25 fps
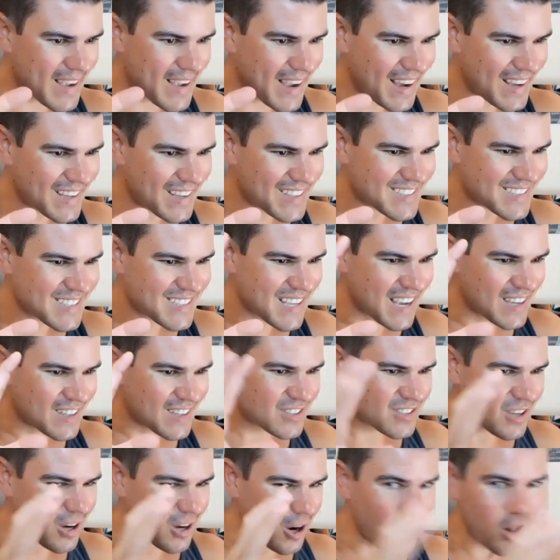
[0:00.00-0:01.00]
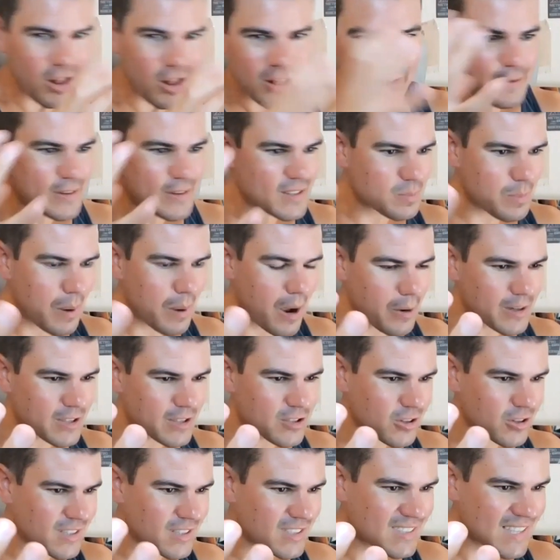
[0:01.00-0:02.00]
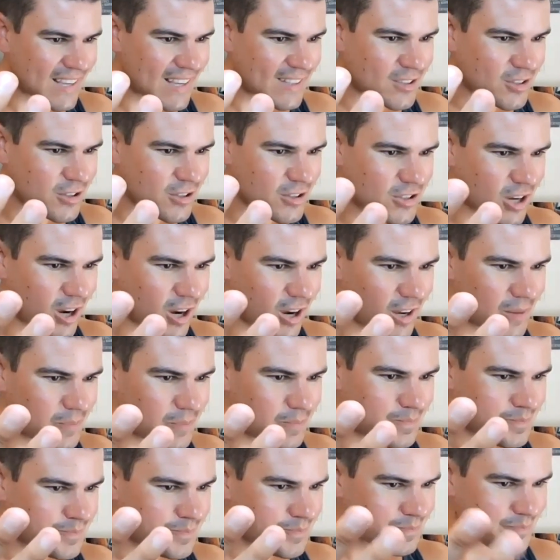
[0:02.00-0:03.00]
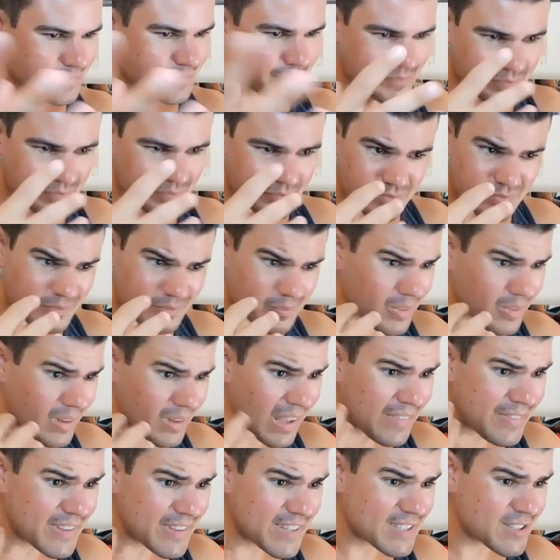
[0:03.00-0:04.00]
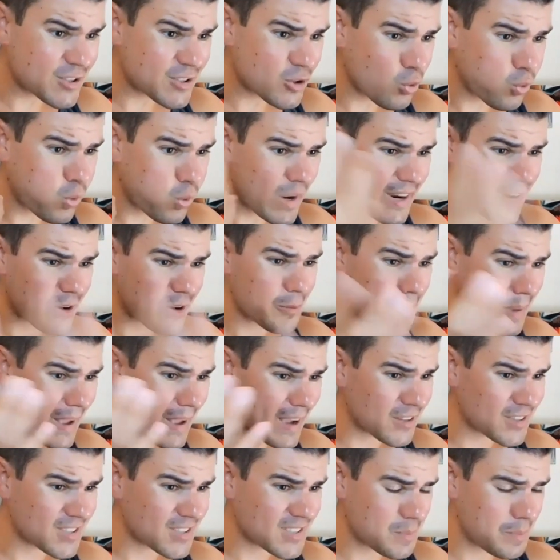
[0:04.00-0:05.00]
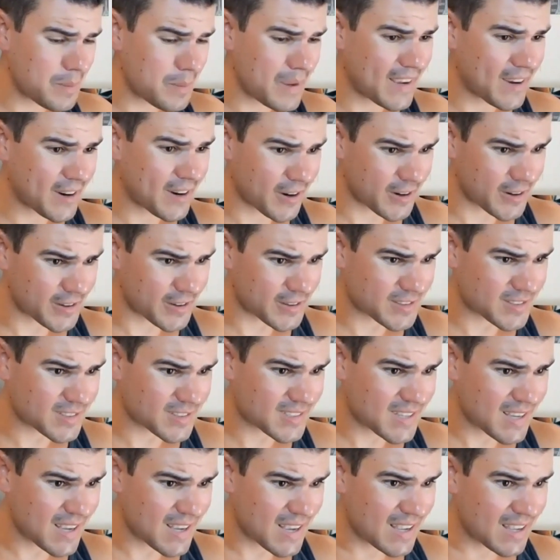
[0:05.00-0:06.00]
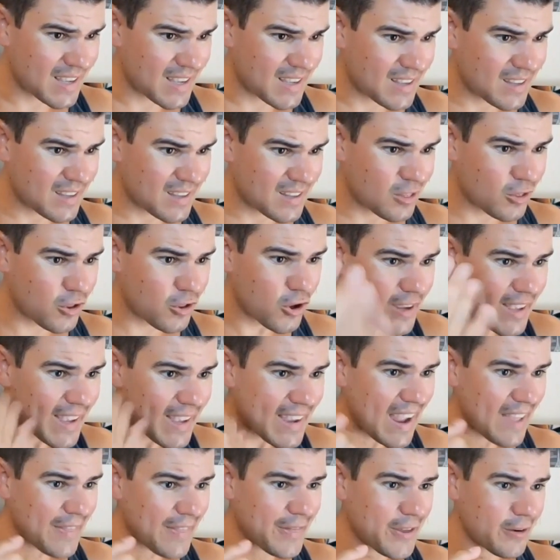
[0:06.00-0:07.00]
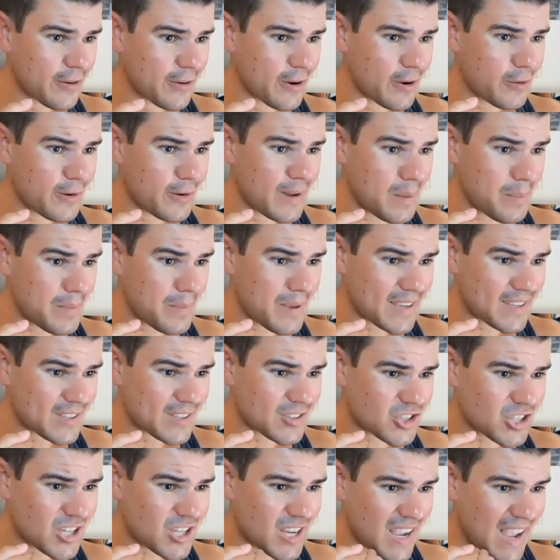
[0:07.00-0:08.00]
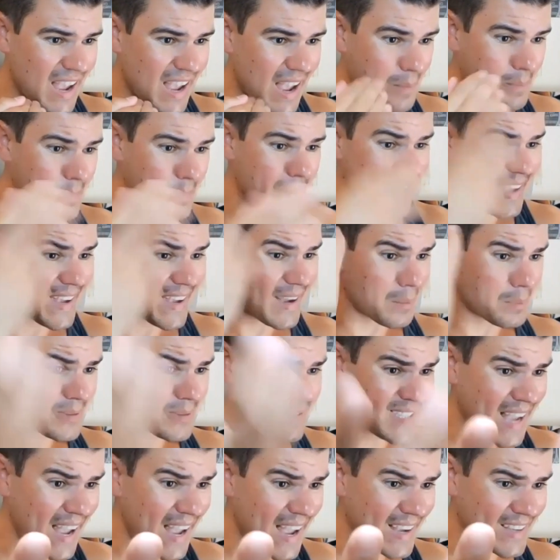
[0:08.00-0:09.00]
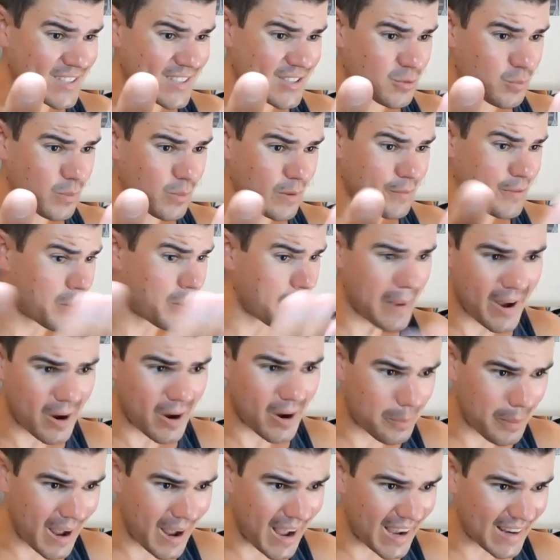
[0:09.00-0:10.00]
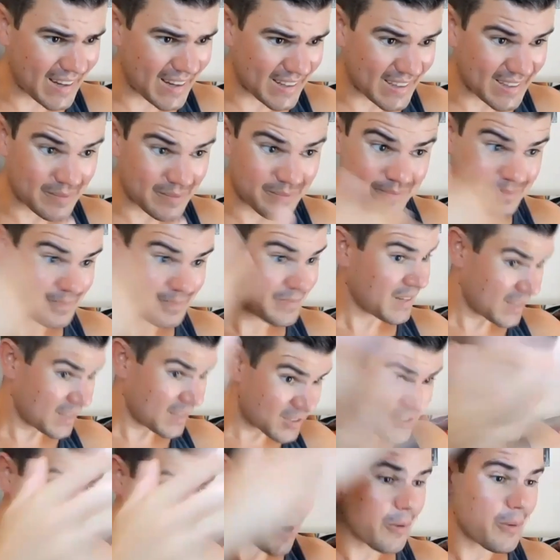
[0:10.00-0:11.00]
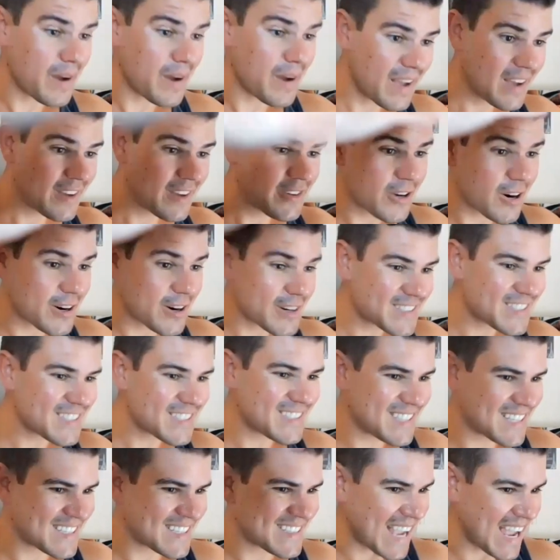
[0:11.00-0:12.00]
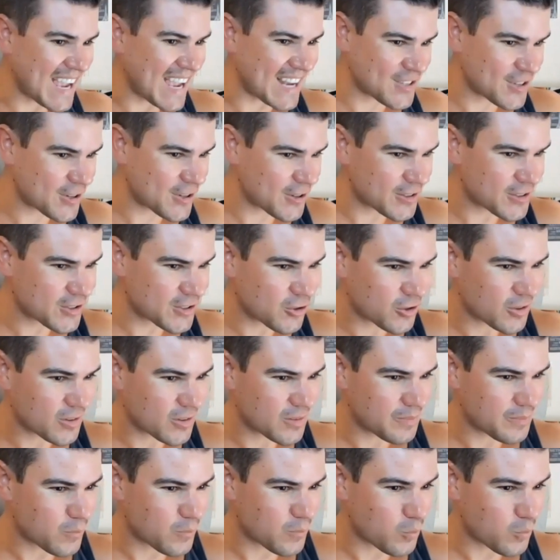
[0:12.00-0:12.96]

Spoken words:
because all of his poetry centers on these queer male speakers looking at their own image and being obsessed with the male body. So Narcissus enters